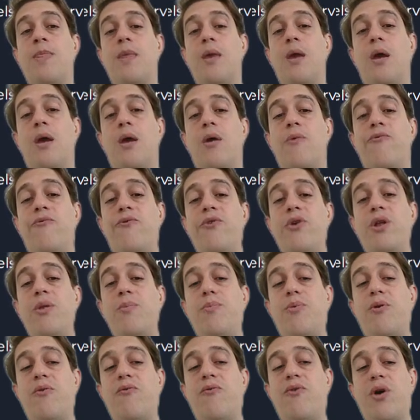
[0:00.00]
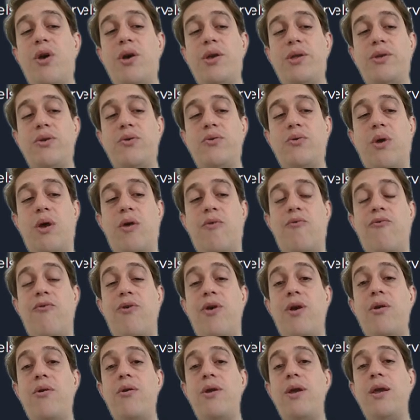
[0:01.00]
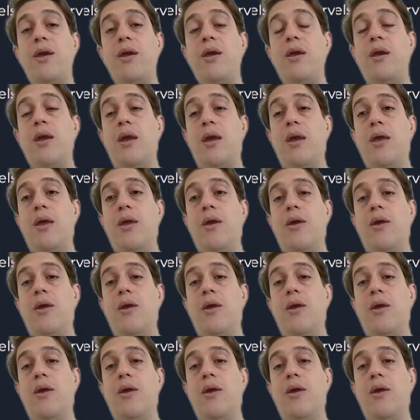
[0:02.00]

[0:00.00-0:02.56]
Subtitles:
will provide you a very